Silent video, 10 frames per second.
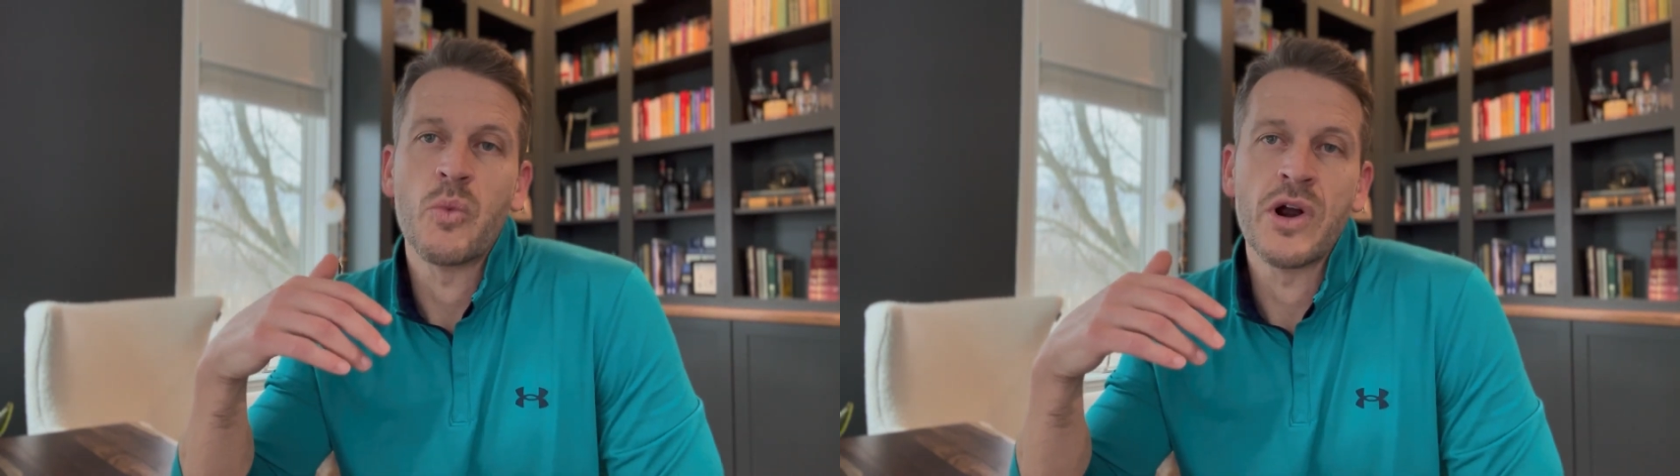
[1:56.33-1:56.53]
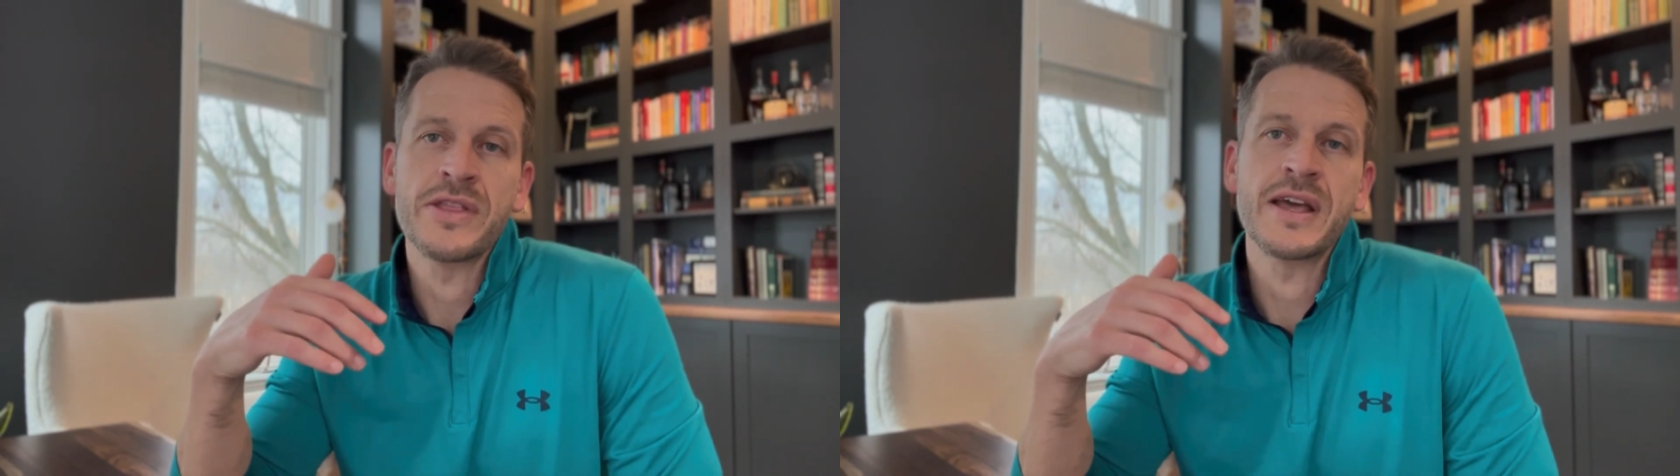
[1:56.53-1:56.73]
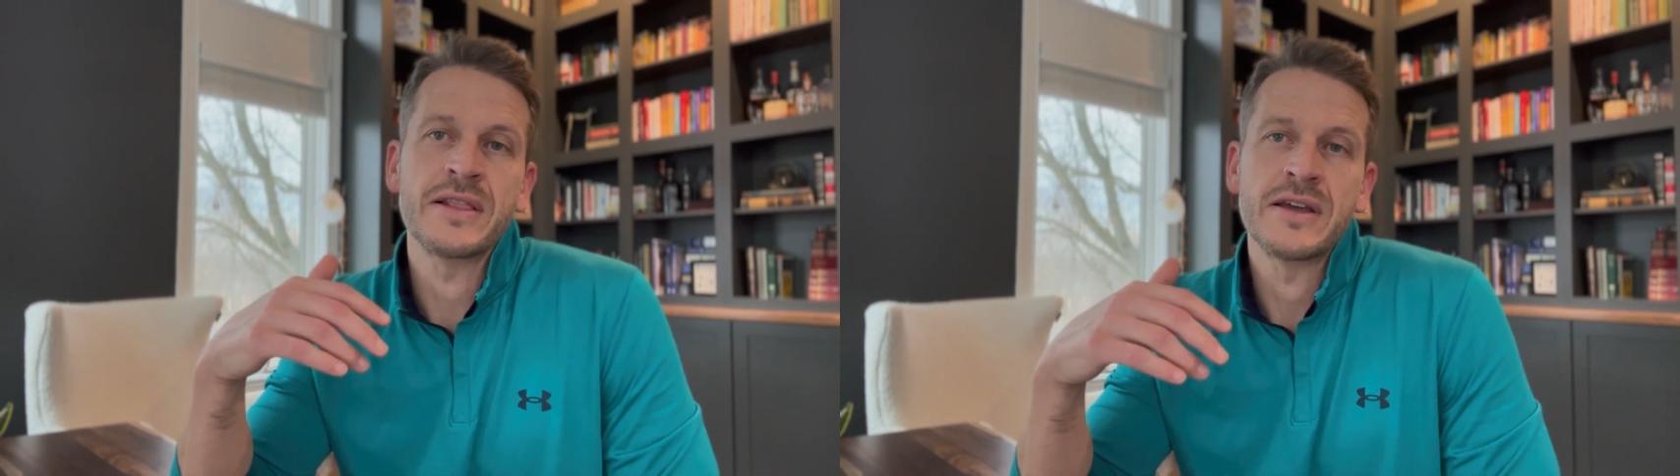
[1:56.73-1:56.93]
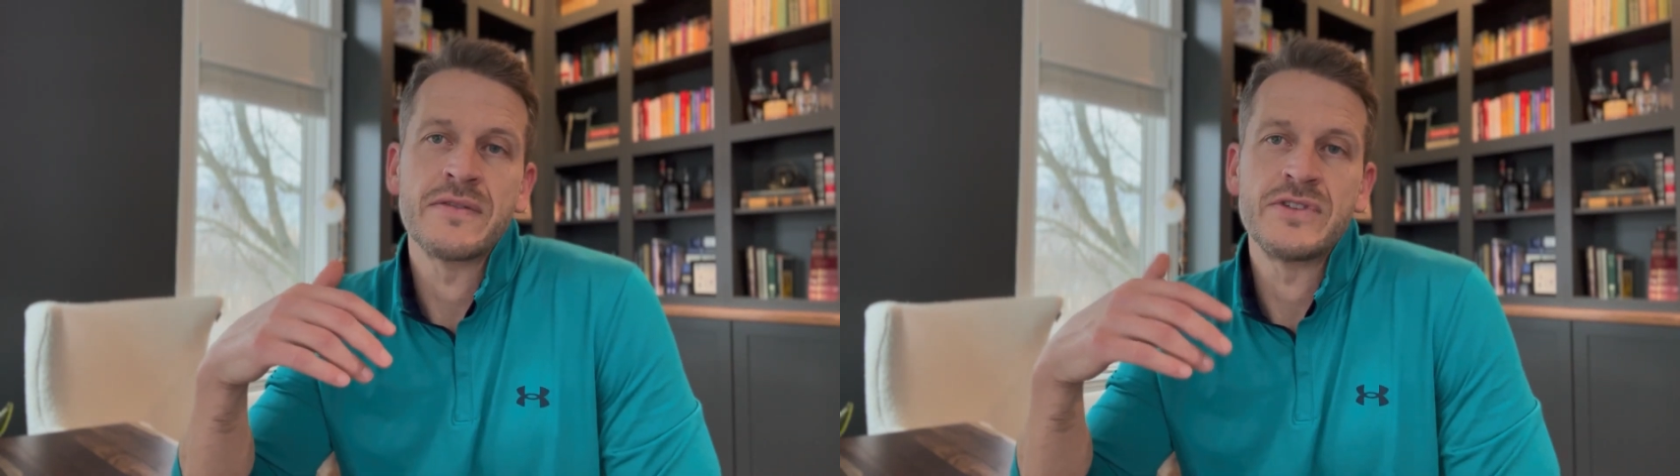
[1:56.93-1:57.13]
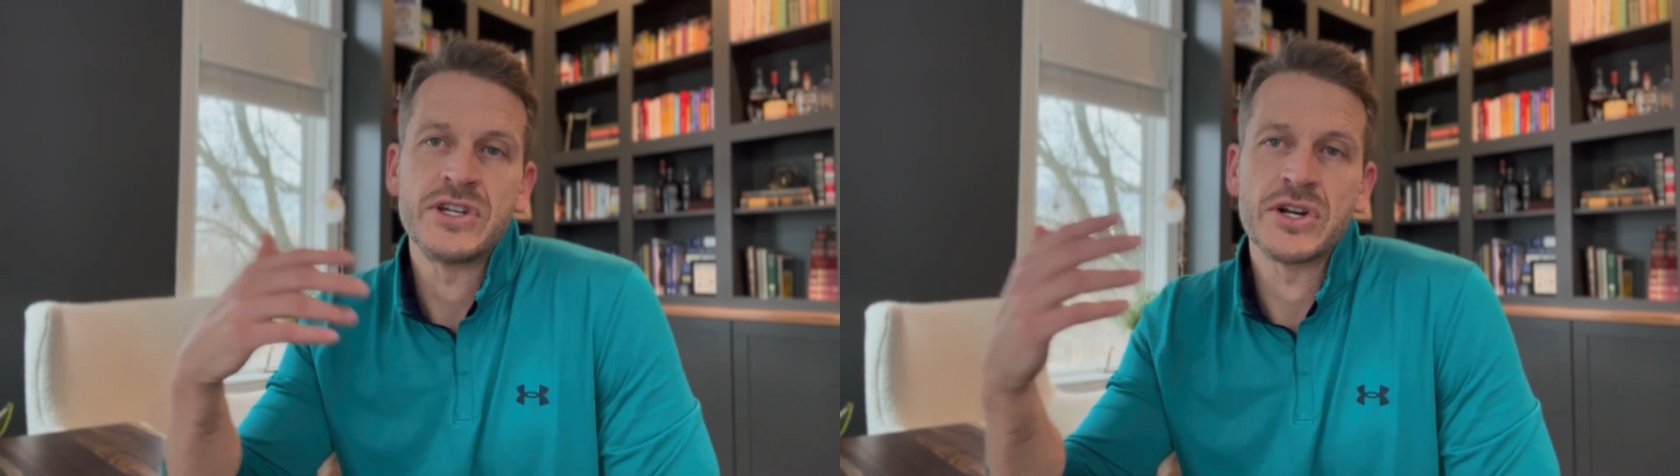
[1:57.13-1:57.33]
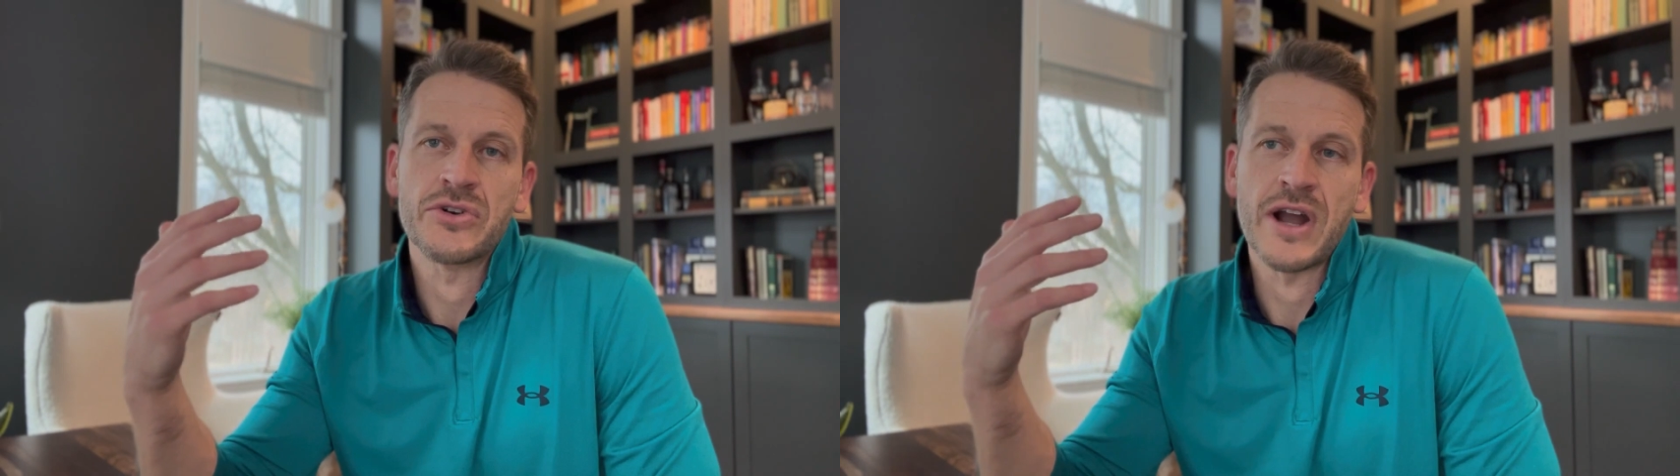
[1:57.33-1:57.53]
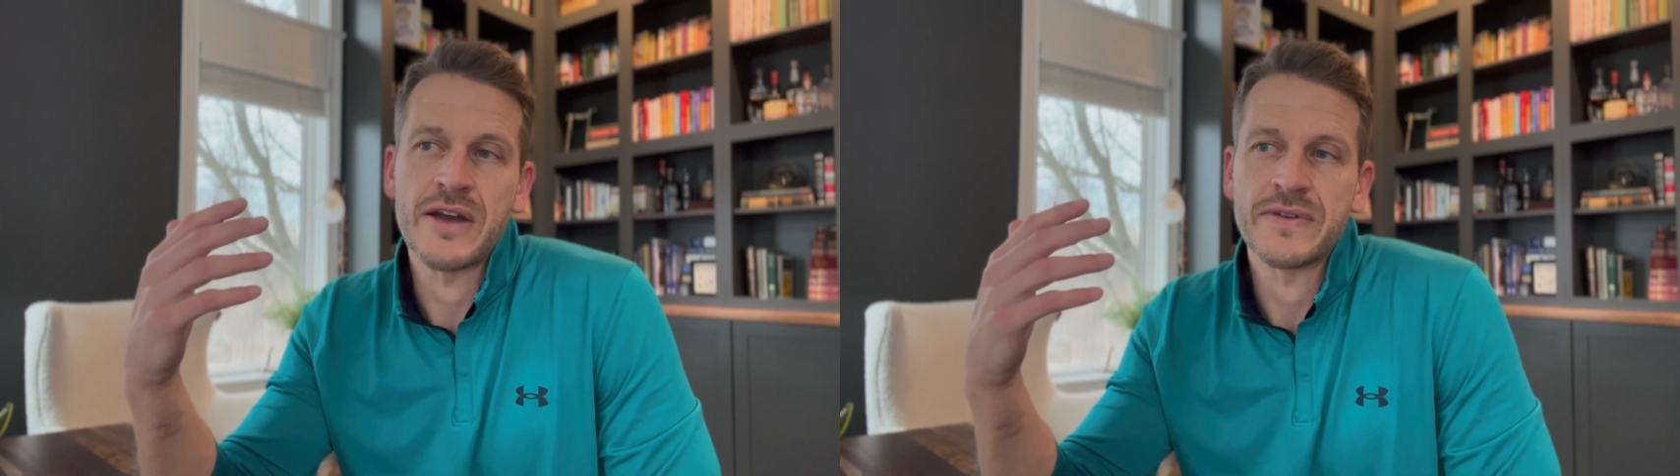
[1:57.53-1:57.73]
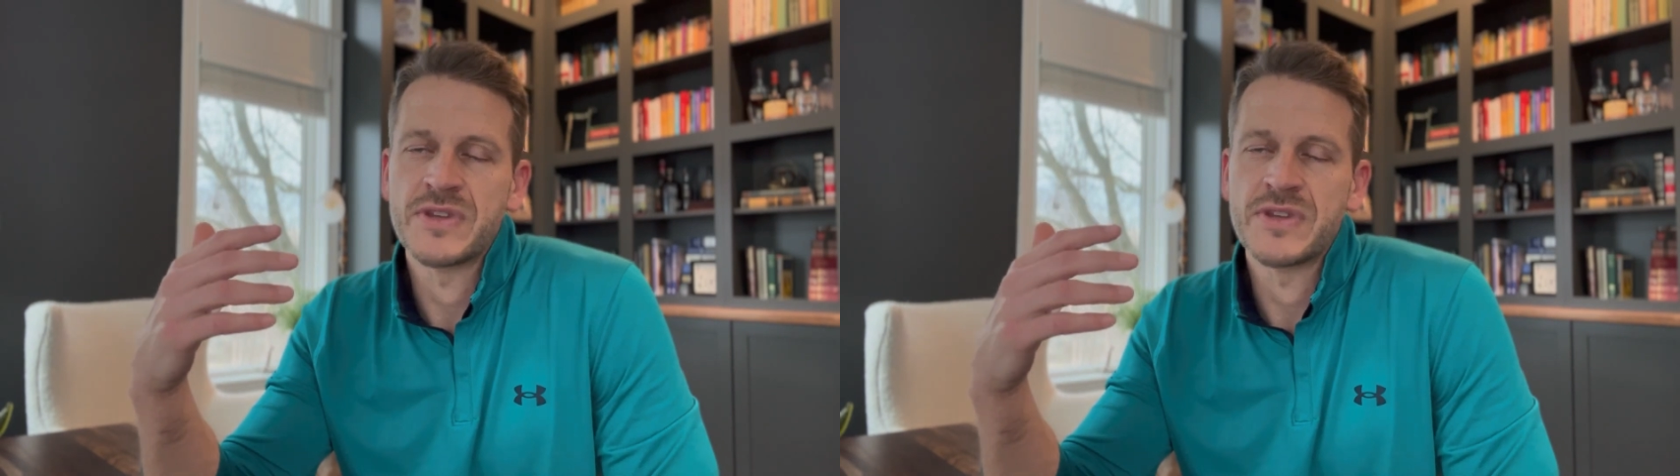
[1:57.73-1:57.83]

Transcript: where they live geographic.